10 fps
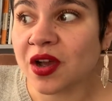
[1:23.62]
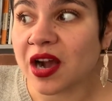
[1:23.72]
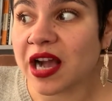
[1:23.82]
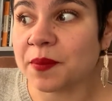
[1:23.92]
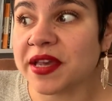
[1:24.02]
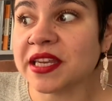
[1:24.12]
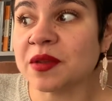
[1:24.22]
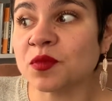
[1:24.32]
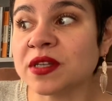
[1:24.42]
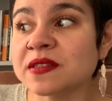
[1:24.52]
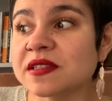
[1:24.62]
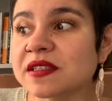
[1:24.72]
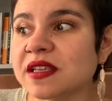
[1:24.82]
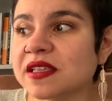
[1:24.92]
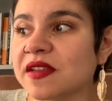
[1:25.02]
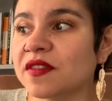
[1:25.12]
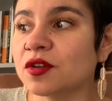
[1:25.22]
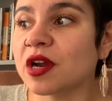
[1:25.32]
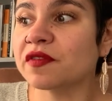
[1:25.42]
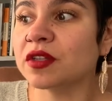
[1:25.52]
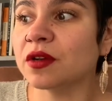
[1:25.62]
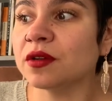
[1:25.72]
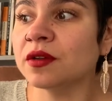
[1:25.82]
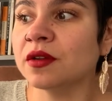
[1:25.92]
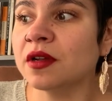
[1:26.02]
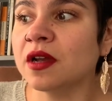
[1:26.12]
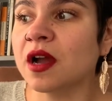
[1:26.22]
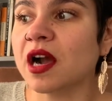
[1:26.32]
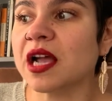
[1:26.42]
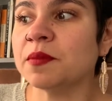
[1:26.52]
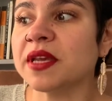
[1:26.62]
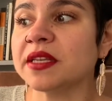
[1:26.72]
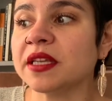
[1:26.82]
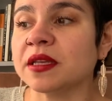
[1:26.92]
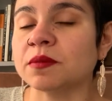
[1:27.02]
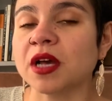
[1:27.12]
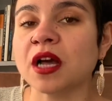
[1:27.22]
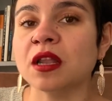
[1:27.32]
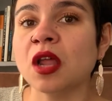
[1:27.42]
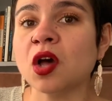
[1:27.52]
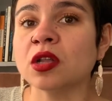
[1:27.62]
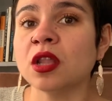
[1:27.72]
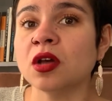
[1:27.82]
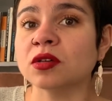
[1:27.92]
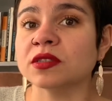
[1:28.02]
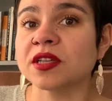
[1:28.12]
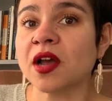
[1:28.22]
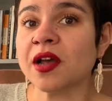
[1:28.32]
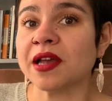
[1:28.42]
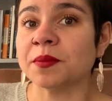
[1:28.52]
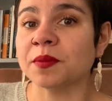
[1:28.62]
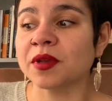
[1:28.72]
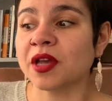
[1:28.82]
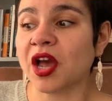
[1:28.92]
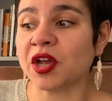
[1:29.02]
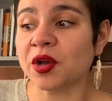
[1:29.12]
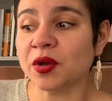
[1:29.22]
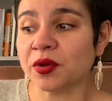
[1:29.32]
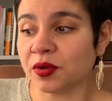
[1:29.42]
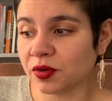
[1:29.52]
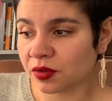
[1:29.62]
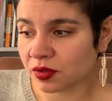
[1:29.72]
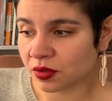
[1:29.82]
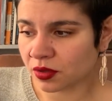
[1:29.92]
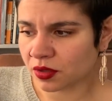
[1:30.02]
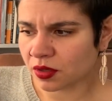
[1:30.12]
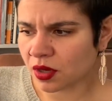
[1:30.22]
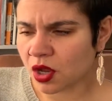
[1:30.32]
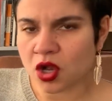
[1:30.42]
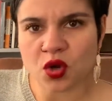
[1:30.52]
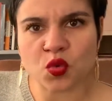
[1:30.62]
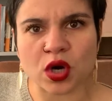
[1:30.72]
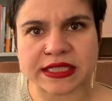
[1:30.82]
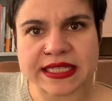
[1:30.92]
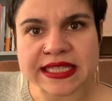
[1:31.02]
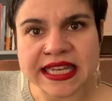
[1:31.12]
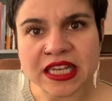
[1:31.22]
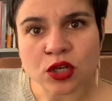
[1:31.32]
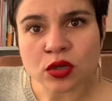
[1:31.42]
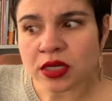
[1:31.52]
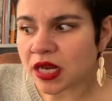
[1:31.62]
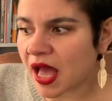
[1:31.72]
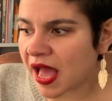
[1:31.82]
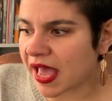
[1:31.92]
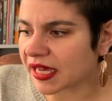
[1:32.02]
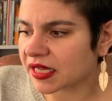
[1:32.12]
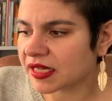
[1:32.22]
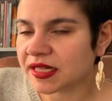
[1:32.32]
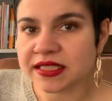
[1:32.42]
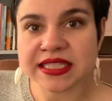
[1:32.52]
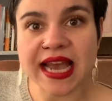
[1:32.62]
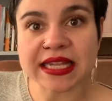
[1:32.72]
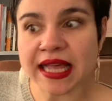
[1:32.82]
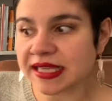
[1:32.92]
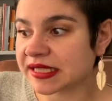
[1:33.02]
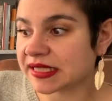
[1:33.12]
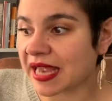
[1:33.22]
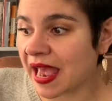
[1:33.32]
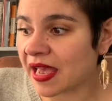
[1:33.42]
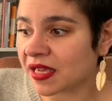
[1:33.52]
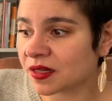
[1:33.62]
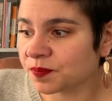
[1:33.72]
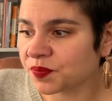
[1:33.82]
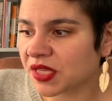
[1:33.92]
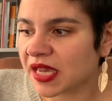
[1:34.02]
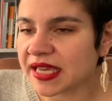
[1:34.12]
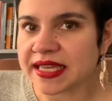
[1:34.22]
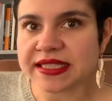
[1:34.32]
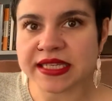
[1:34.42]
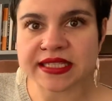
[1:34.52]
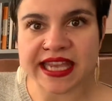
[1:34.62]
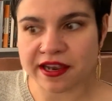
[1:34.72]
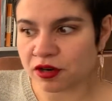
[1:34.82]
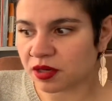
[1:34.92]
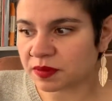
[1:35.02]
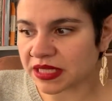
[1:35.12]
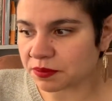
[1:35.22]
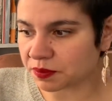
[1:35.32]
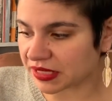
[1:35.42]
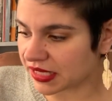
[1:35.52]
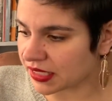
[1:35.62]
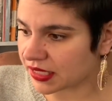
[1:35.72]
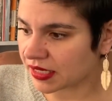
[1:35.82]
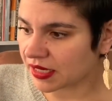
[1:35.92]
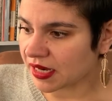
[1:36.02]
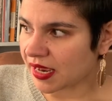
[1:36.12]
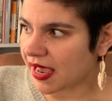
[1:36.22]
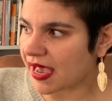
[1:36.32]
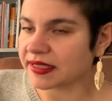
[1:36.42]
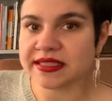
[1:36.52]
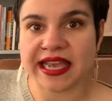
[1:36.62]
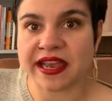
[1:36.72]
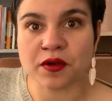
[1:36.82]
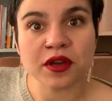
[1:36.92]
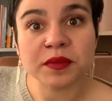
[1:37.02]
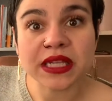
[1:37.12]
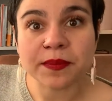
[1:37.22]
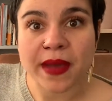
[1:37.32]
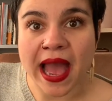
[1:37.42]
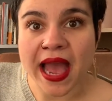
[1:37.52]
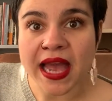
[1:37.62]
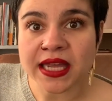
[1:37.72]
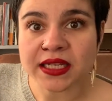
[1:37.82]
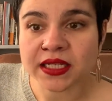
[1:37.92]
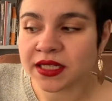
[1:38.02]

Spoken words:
I met him once, said the Gruffalo. I met him a long, long time ago. What does he look like? Tell us, Dad. Is he terribly big and terribly bad?